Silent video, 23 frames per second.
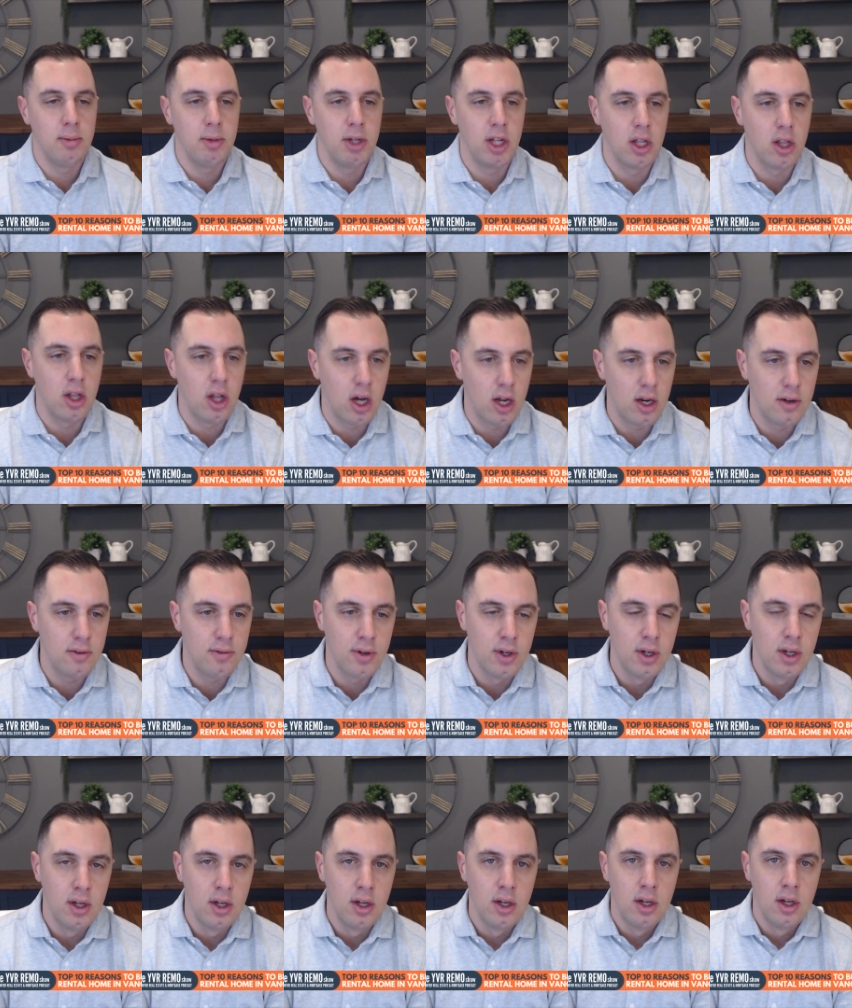I mean, a lot of
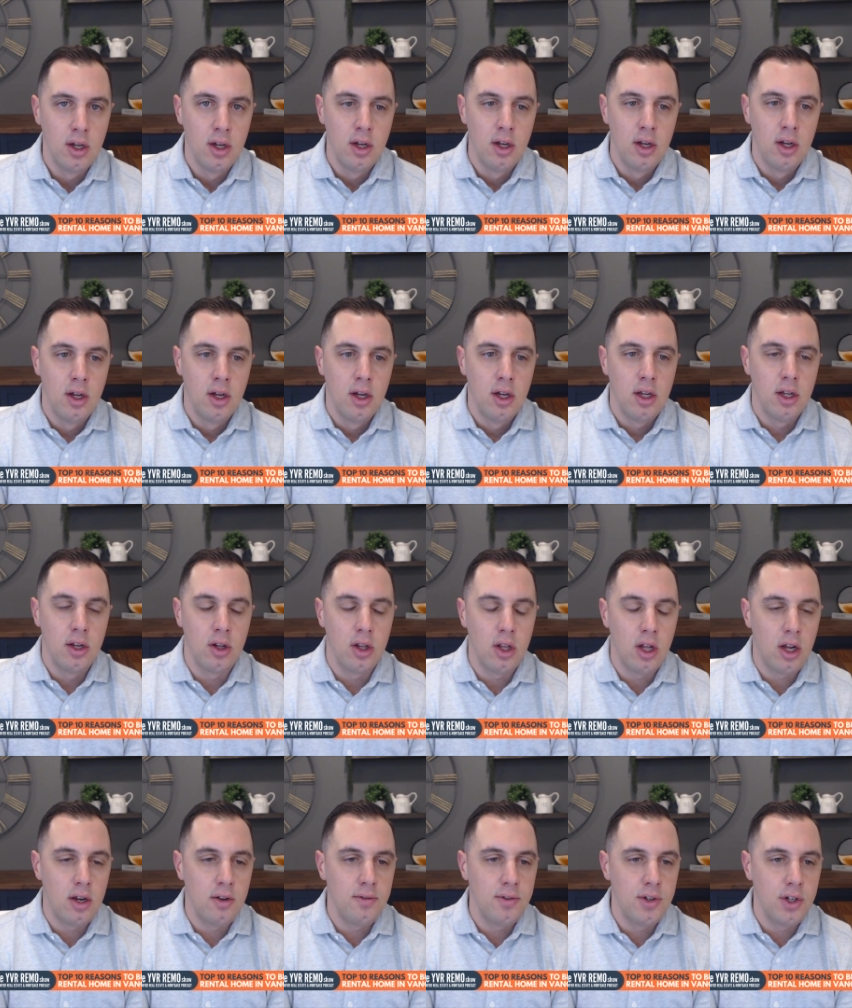
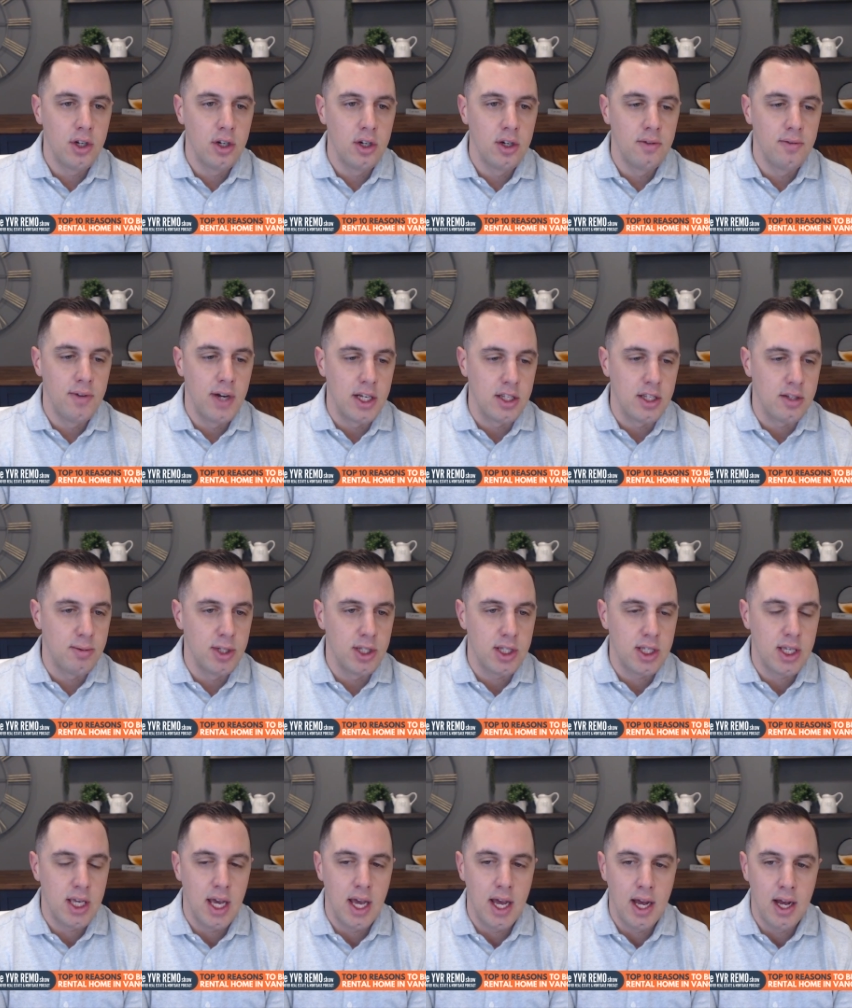your investments
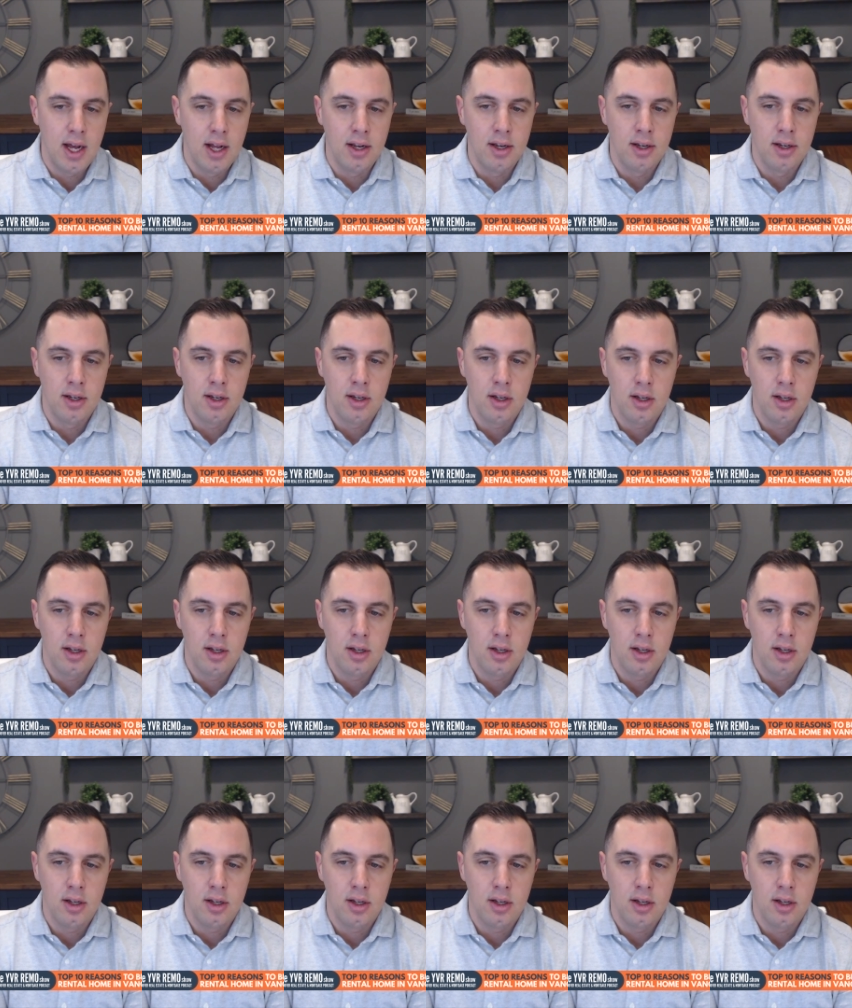can,